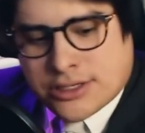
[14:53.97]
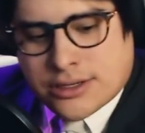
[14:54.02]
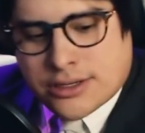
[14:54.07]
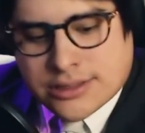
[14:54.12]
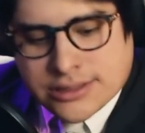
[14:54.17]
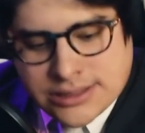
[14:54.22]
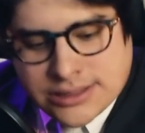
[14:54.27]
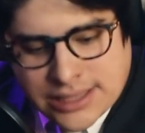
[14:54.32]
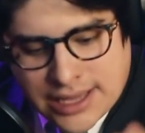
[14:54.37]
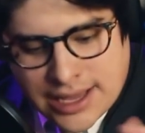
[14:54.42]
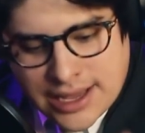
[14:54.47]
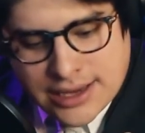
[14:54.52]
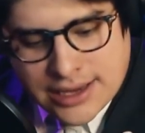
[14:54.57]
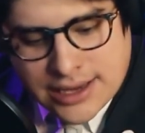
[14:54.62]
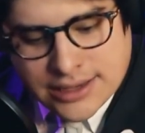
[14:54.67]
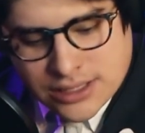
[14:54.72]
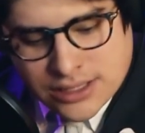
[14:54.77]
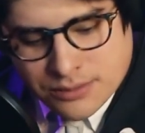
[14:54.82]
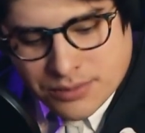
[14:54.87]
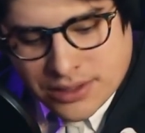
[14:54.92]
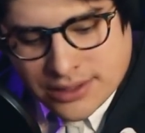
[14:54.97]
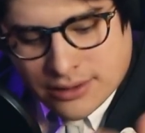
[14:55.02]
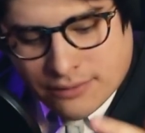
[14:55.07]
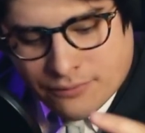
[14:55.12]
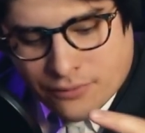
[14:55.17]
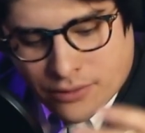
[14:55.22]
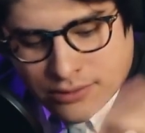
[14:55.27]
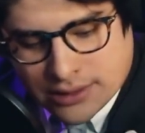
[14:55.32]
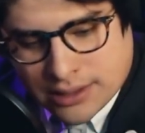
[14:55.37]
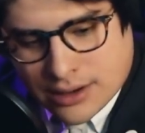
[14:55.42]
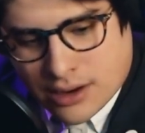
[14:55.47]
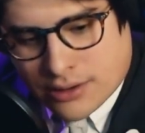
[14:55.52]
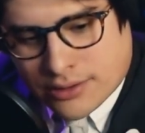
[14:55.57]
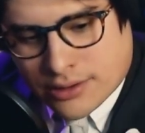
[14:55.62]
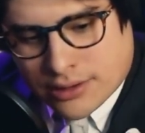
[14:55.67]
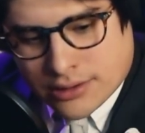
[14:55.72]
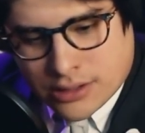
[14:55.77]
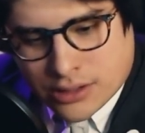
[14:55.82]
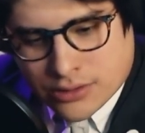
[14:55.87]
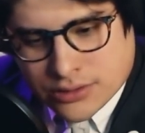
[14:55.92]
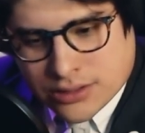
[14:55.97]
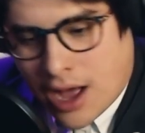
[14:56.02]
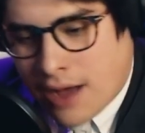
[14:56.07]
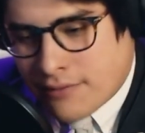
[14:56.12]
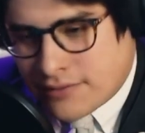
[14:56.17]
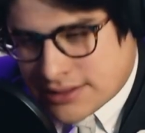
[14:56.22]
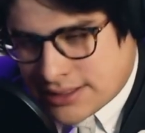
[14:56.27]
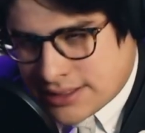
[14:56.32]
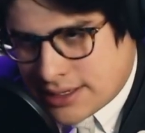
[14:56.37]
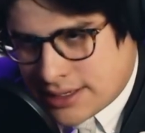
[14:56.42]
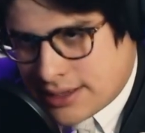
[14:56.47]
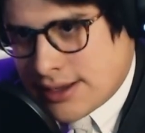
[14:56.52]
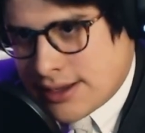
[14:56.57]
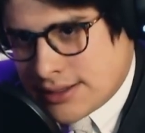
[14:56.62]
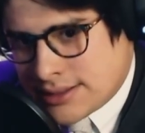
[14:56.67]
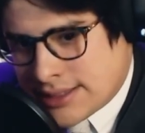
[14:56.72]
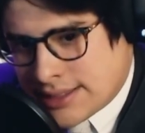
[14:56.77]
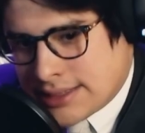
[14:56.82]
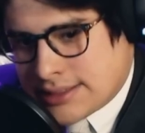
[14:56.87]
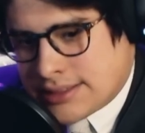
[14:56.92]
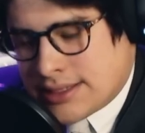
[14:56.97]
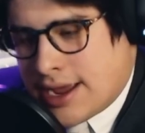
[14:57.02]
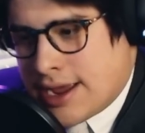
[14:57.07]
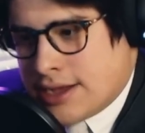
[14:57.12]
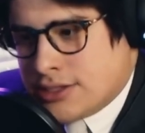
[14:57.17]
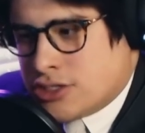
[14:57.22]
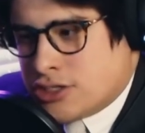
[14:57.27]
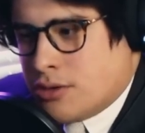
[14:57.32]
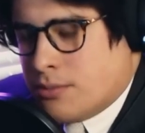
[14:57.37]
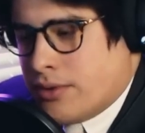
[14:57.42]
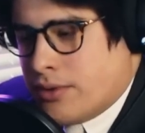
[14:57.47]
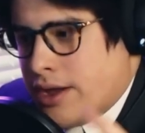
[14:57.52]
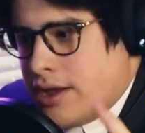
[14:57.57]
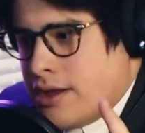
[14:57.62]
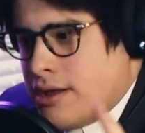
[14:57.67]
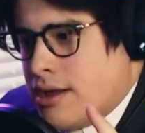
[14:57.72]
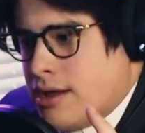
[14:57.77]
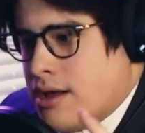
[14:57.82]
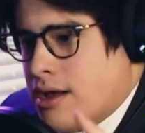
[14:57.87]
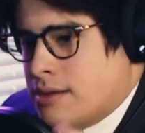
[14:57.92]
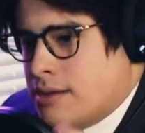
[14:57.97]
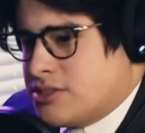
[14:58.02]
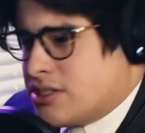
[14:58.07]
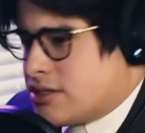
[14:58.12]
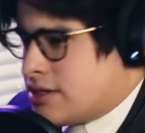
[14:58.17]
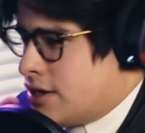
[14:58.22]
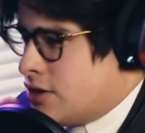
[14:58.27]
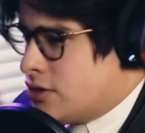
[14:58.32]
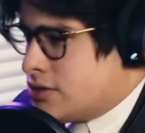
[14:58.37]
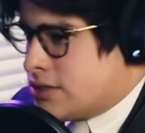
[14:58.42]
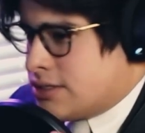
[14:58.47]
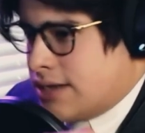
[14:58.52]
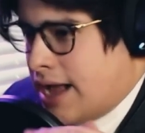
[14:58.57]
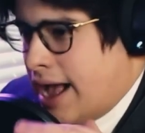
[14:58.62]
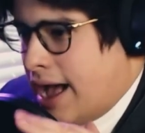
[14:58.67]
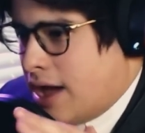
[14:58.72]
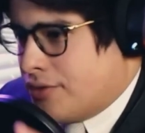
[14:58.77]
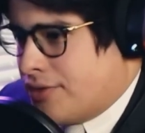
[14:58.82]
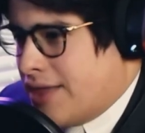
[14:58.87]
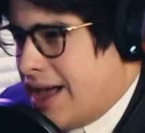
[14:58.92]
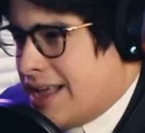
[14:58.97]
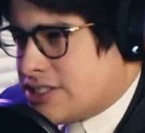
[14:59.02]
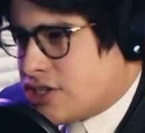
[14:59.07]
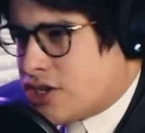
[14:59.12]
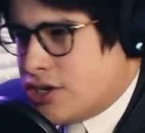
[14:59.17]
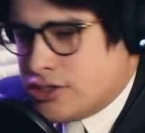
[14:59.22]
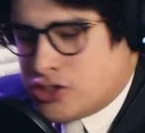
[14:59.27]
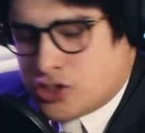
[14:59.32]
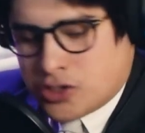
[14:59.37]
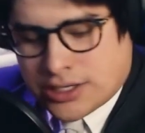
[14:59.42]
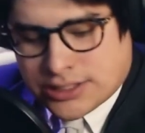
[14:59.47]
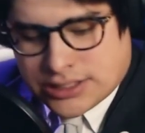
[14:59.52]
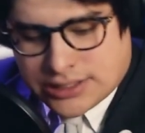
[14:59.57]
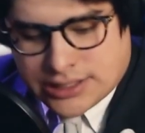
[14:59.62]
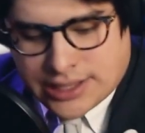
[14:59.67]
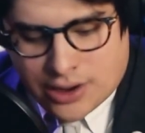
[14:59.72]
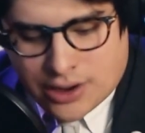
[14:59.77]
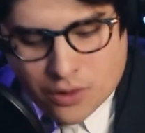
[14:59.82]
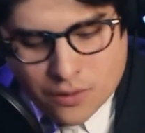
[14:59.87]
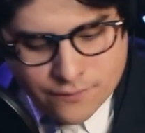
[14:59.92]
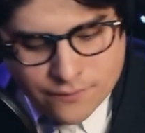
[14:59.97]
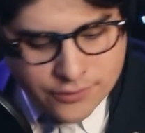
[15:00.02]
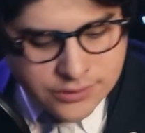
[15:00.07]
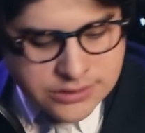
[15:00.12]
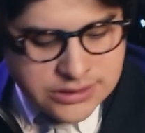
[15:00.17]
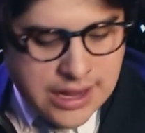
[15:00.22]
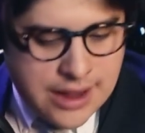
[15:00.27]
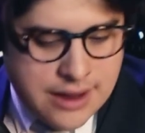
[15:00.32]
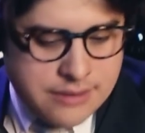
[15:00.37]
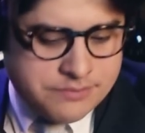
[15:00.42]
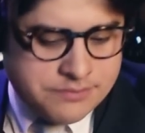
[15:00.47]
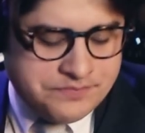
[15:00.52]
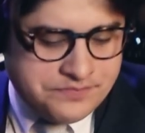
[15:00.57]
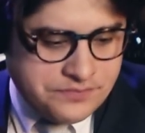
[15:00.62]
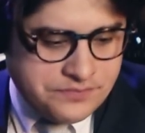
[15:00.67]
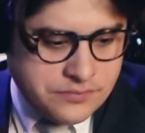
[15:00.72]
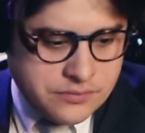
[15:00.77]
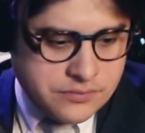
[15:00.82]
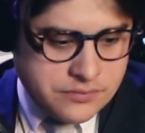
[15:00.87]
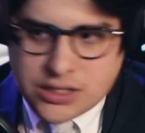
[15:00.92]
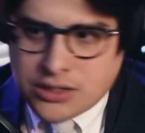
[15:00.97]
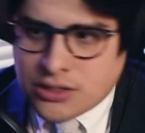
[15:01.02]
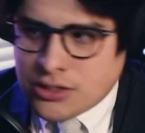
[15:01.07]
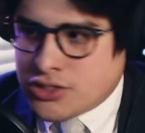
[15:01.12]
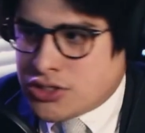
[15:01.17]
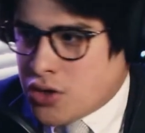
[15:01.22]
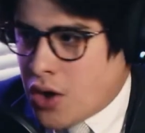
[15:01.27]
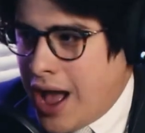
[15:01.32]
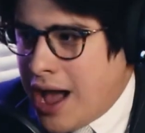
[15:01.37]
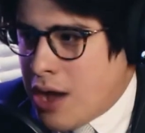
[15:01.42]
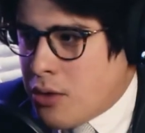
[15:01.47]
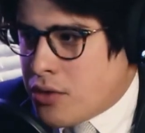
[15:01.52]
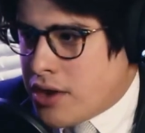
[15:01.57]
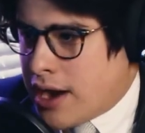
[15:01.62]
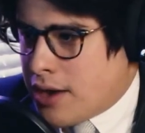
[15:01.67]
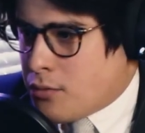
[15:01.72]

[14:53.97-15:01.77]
on the skin is going to be different than on the clothes. Obviously it is, that's the answer, but I'm just curious at how that's going to translate over time. So how would I